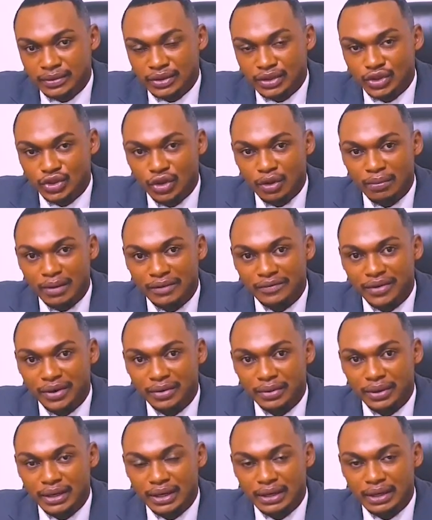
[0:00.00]
some are
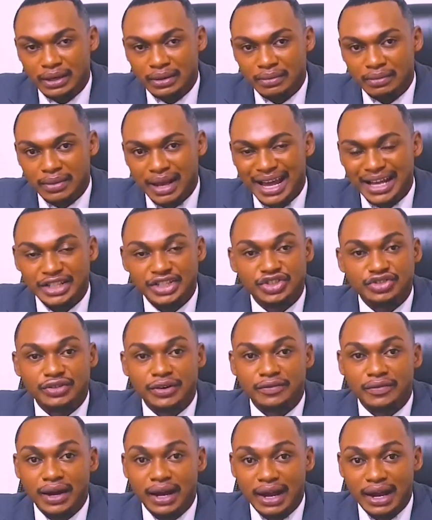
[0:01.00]
very
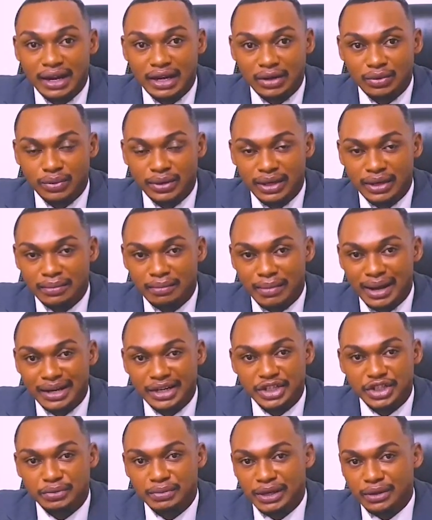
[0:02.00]
extravagant with the
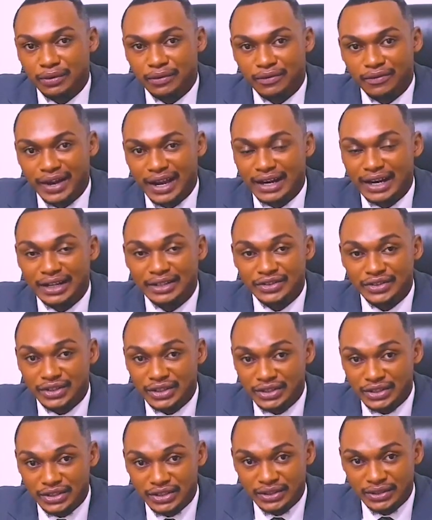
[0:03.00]
management of
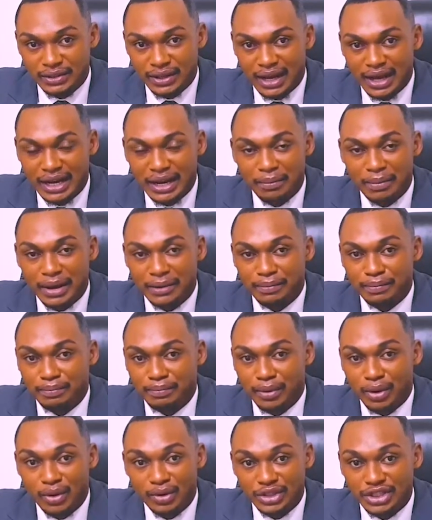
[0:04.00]
finances, and it
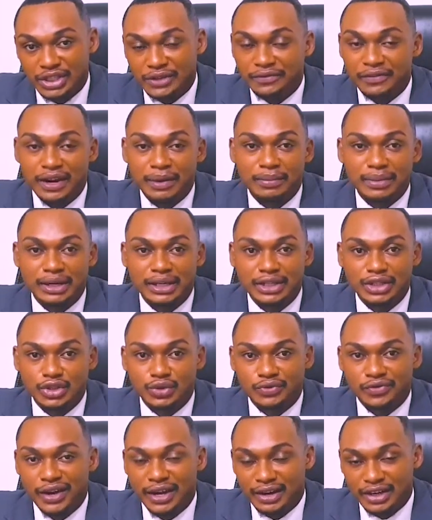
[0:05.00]
might plunge your family
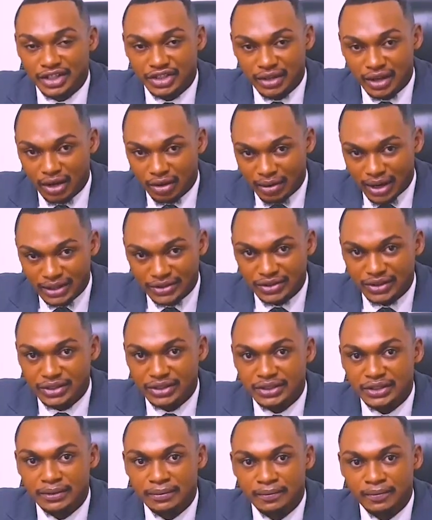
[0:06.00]
into financial
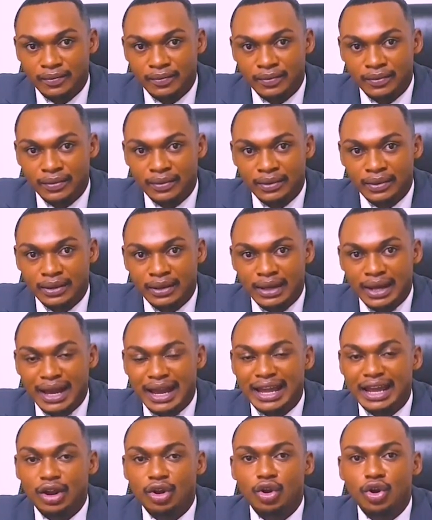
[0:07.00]
crisis.
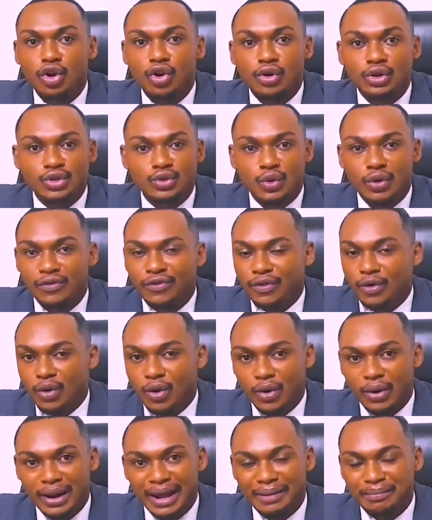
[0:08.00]
A lot of
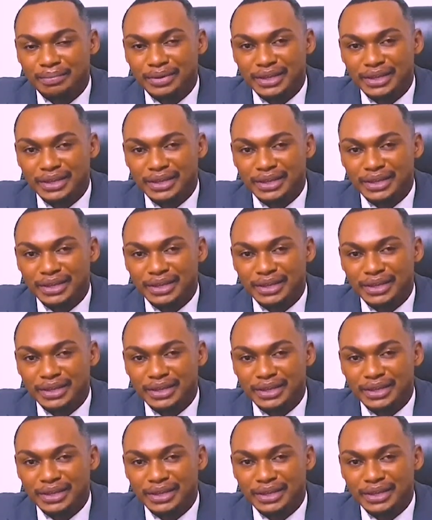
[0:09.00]
other